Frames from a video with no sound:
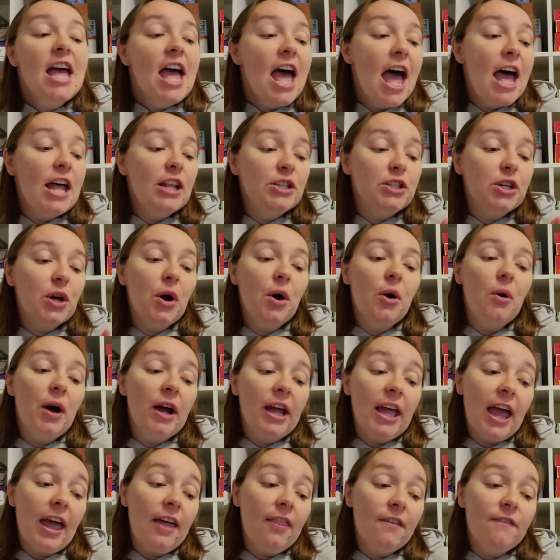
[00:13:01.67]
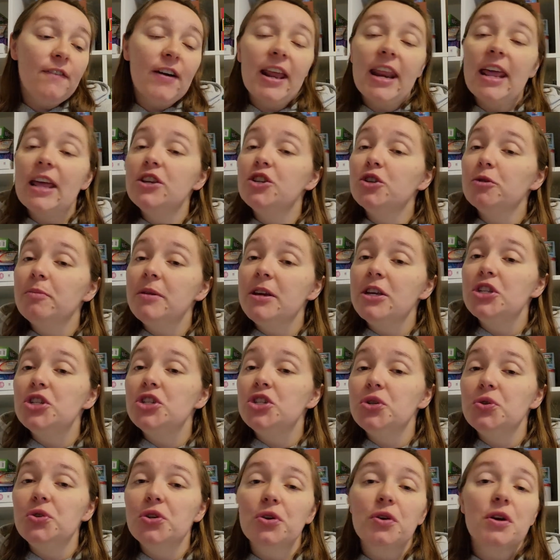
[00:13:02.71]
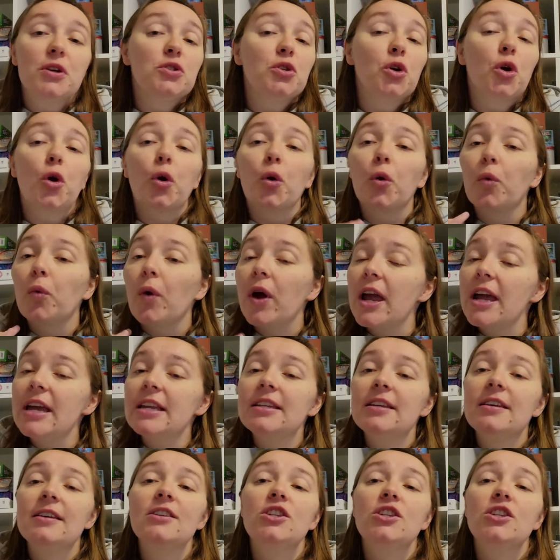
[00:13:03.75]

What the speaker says: And so again, the Financial Peace Junior is a great,